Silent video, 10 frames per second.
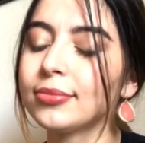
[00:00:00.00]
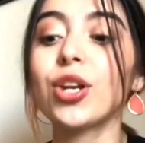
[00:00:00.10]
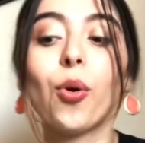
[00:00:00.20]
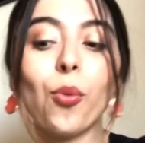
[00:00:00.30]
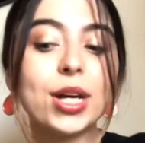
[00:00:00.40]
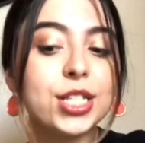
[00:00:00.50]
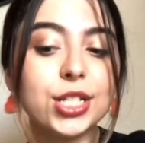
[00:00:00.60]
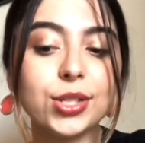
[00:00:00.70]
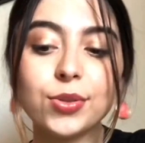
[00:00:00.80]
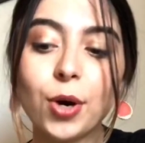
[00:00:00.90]
What do
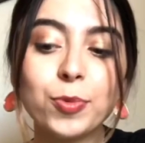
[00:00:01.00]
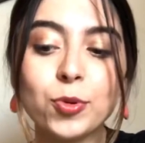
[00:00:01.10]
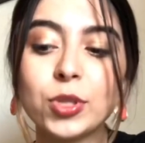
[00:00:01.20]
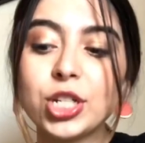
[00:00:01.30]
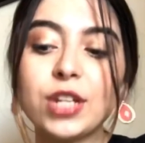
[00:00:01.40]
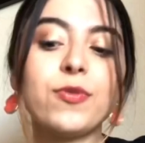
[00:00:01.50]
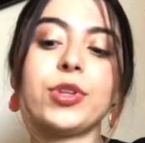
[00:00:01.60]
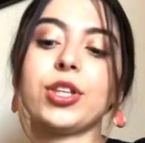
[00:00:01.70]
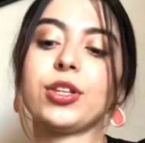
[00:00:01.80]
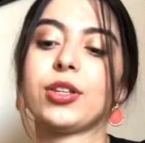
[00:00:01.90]
you hope to achieve
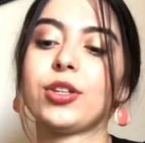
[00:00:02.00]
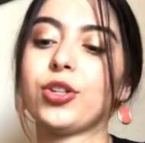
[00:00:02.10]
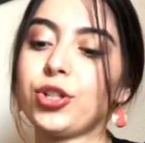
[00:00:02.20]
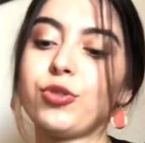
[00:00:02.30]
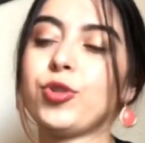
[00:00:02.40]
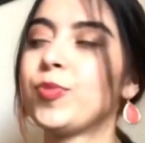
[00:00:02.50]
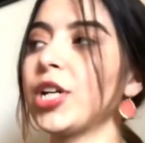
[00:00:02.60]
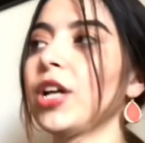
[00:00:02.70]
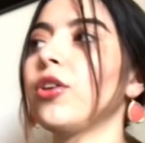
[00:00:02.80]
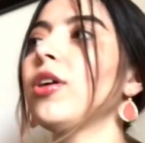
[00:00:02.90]
with your YouTube
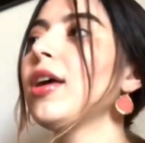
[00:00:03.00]
channel?